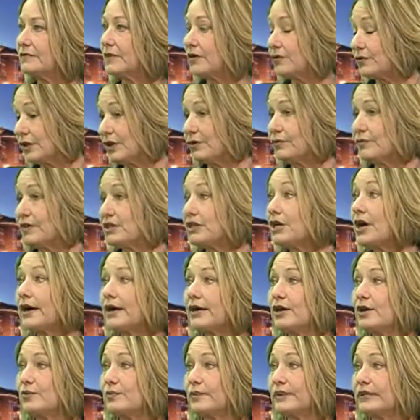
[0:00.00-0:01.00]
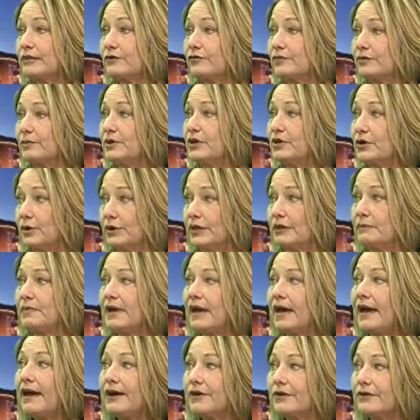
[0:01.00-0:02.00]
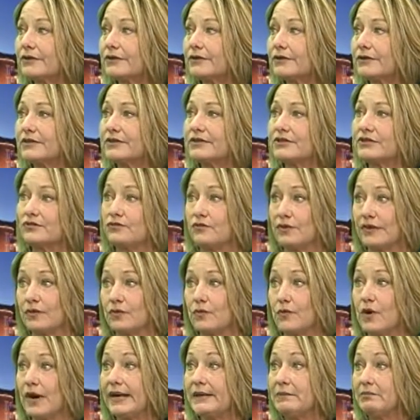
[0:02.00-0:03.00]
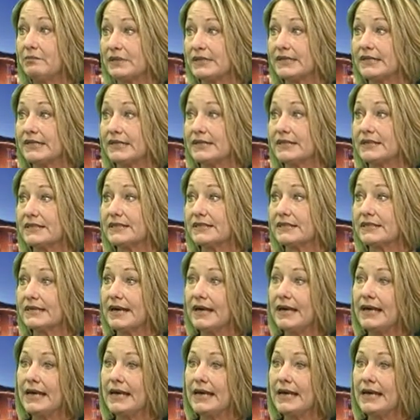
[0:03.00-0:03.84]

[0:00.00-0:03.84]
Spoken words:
early retirement from Hewlett Packard to run the wine business,